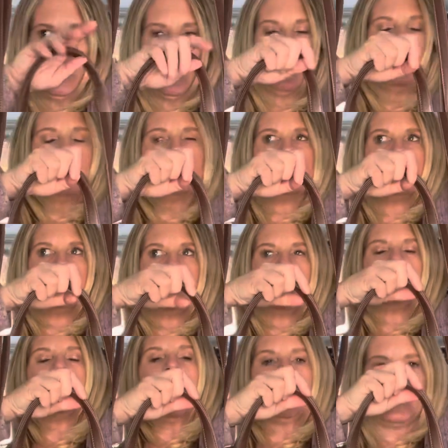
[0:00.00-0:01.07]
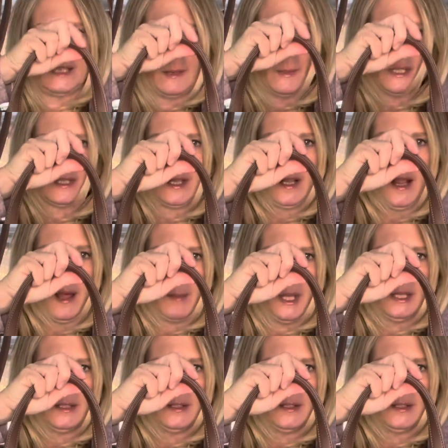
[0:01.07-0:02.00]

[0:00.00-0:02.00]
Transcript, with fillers: or his last name is Clemens.